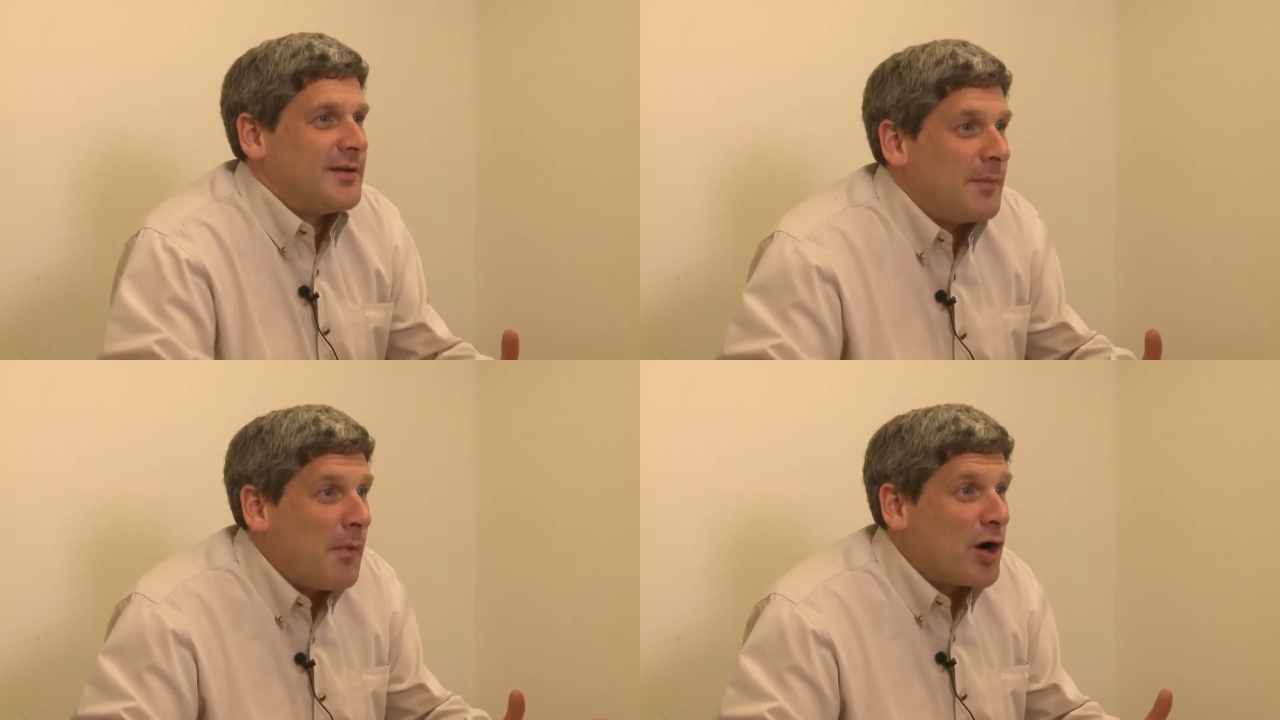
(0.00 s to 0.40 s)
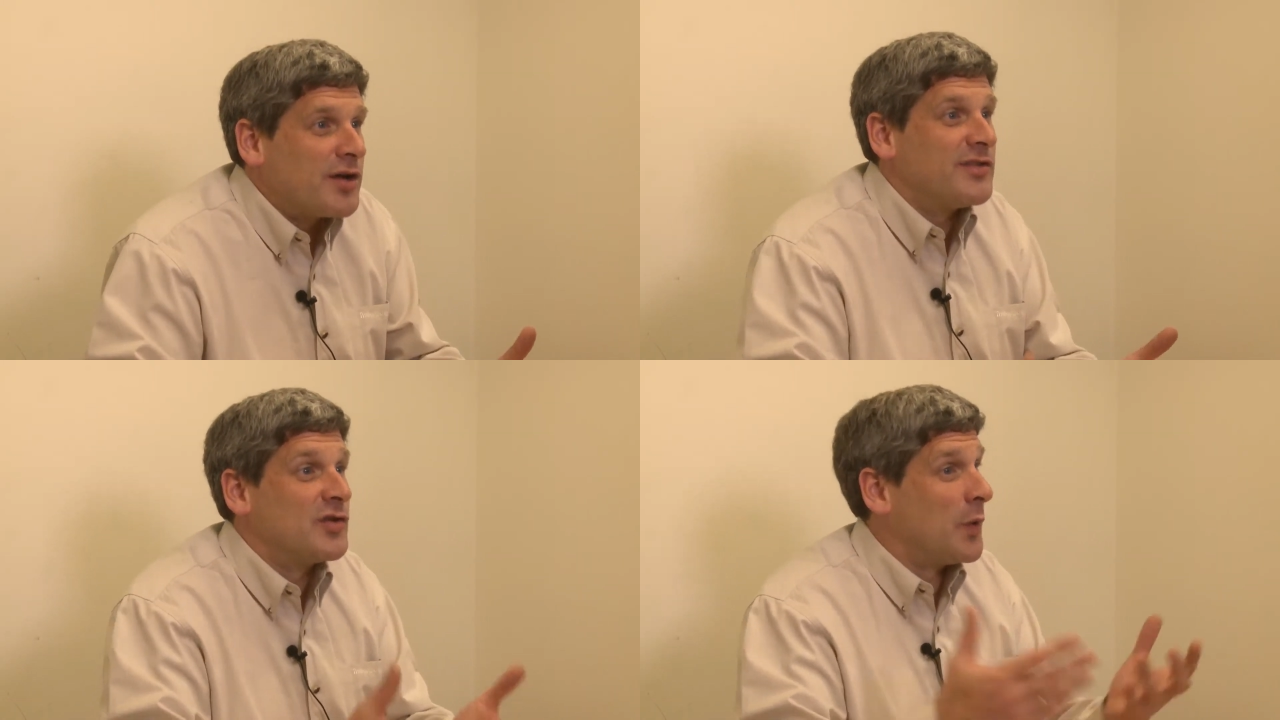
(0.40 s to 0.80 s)
The
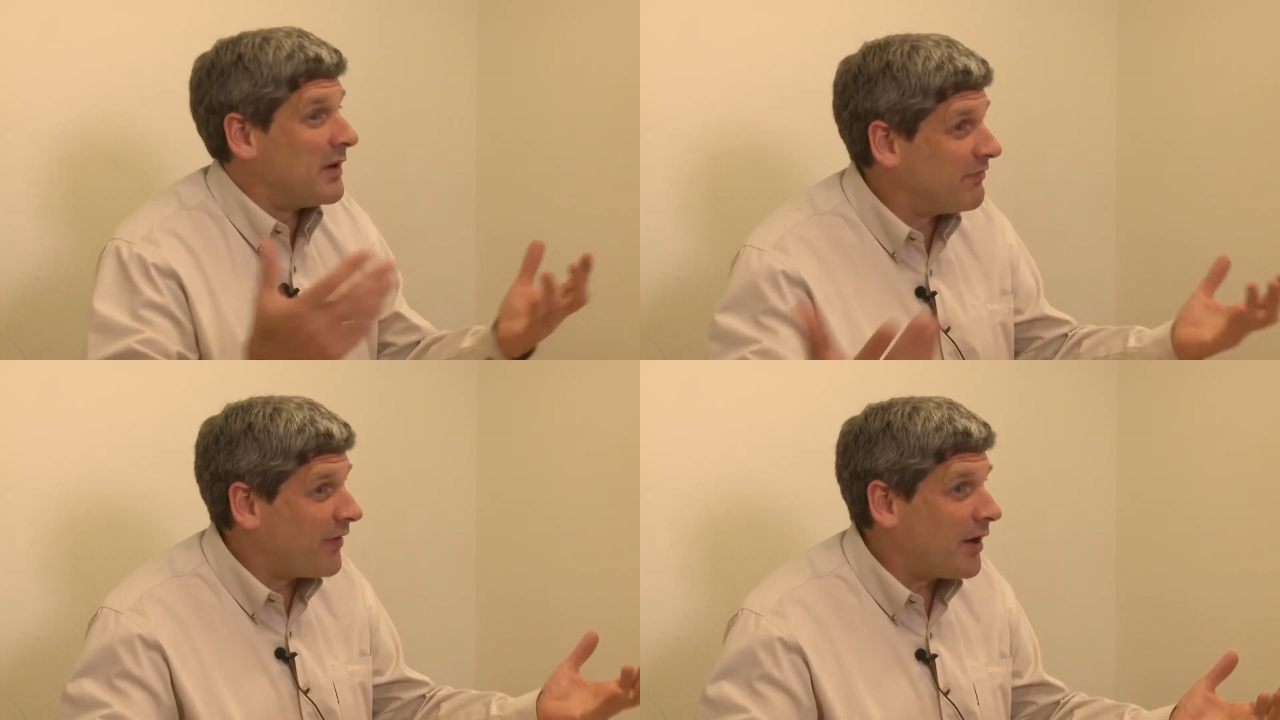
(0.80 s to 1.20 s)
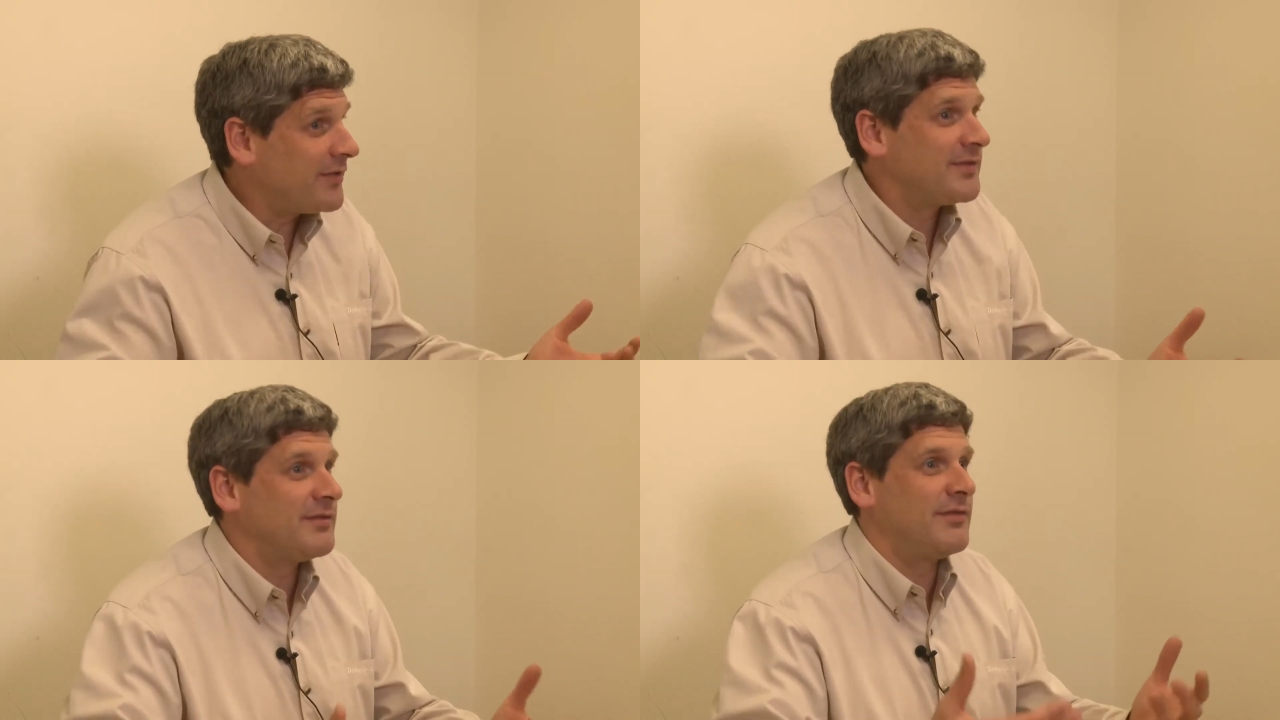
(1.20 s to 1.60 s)
market is growing
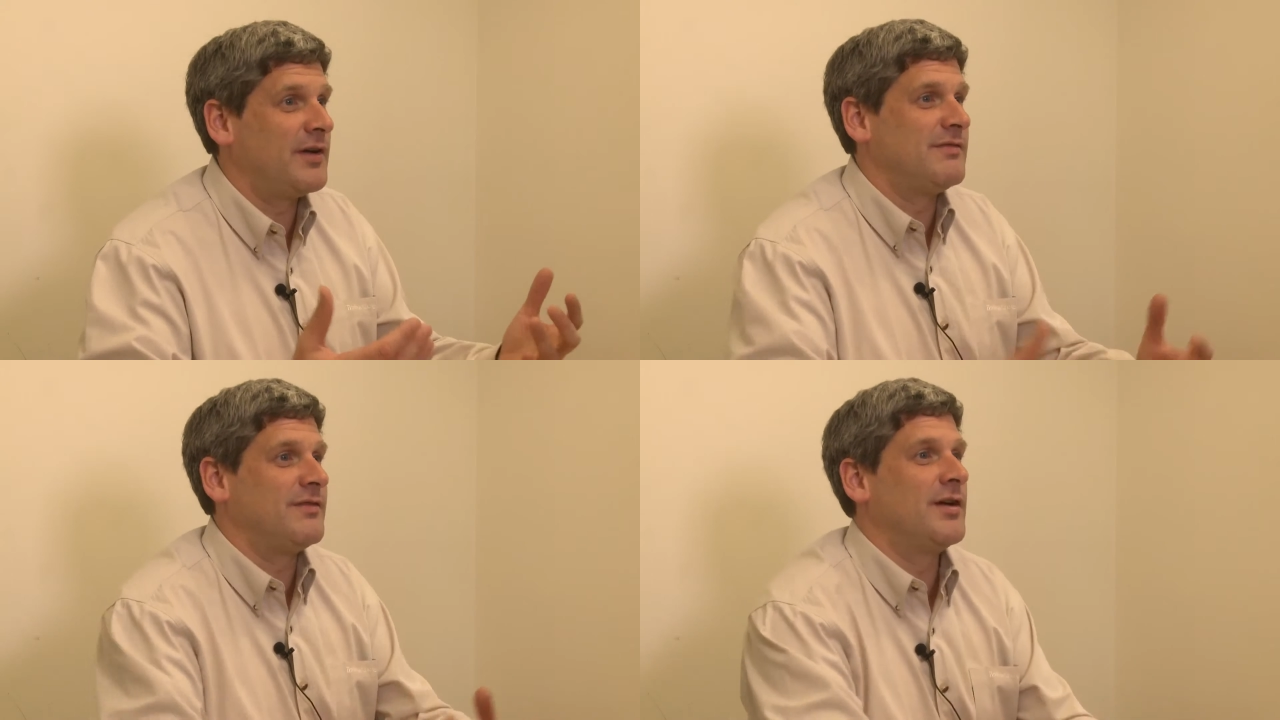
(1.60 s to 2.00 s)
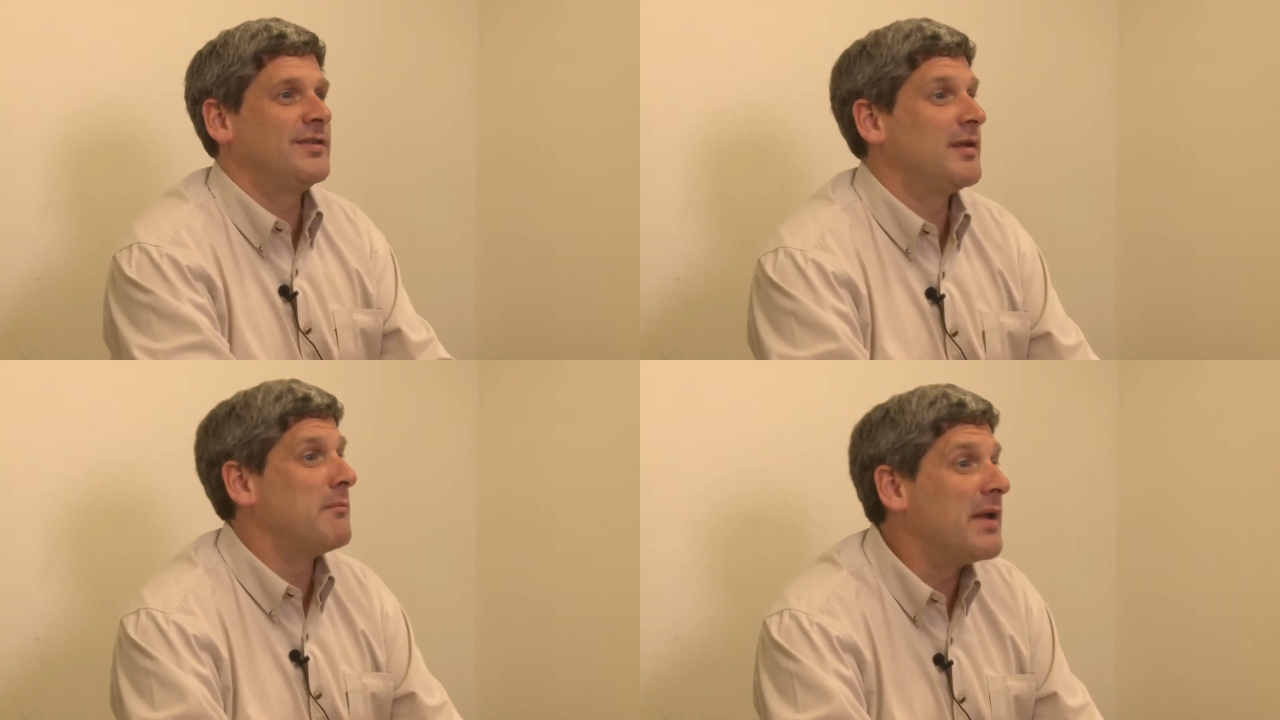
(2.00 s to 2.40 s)
fast, very
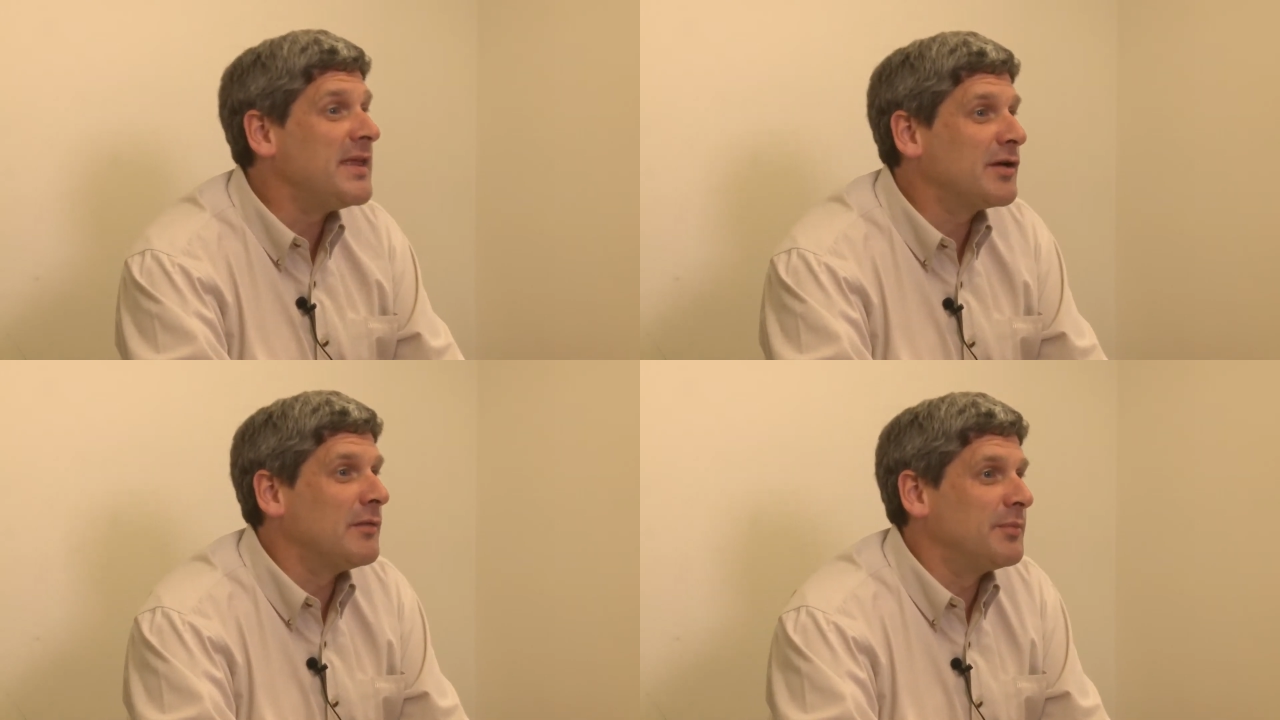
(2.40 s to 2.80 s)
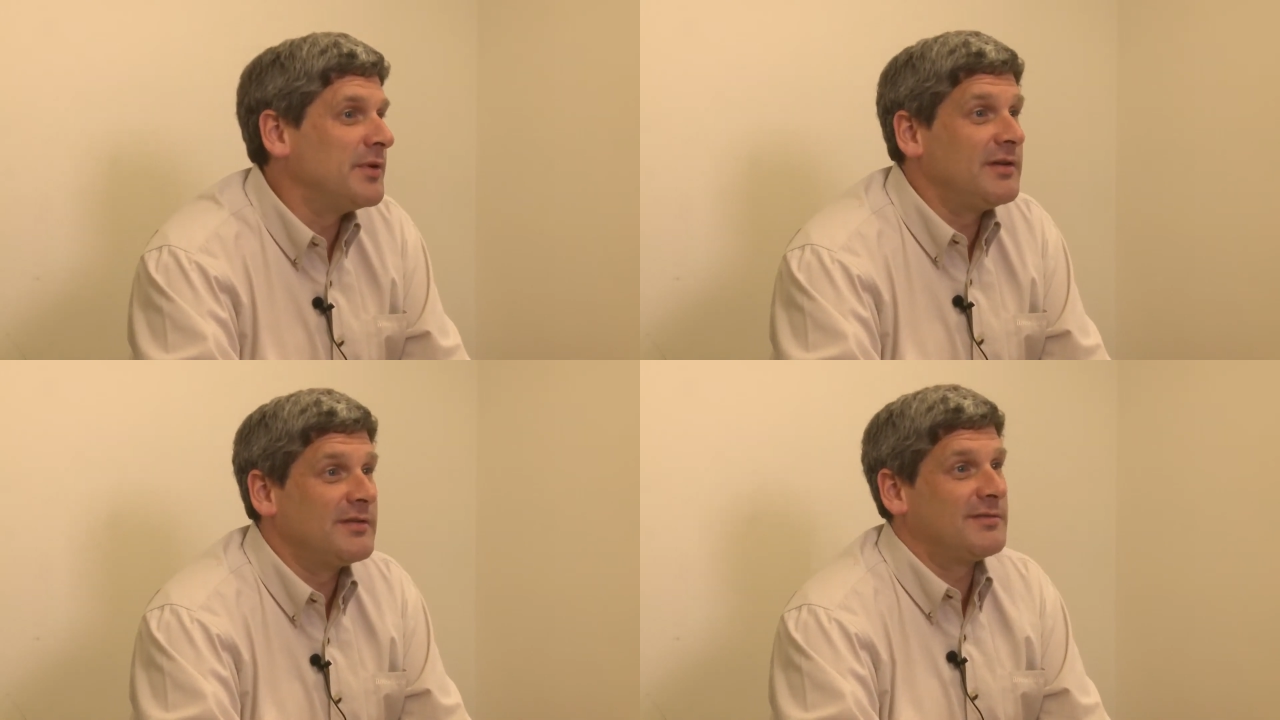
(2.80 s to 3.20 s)
fast, and many
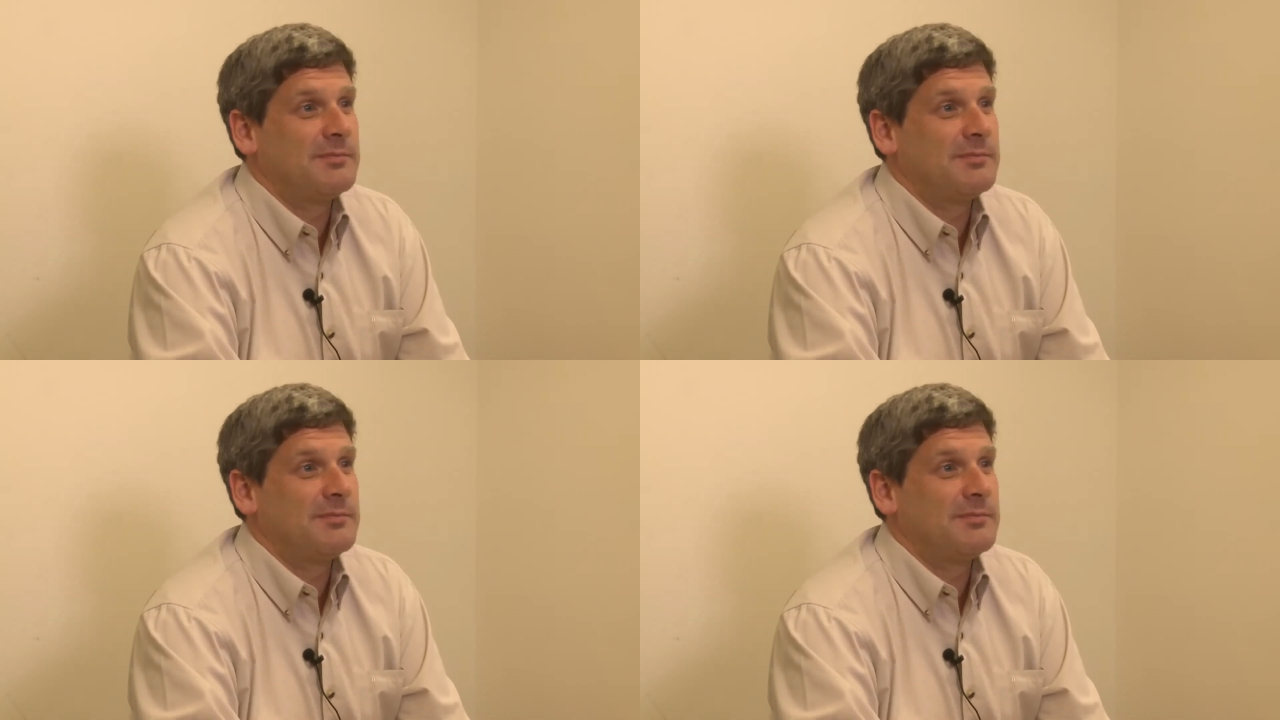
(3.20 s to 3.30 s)
companies,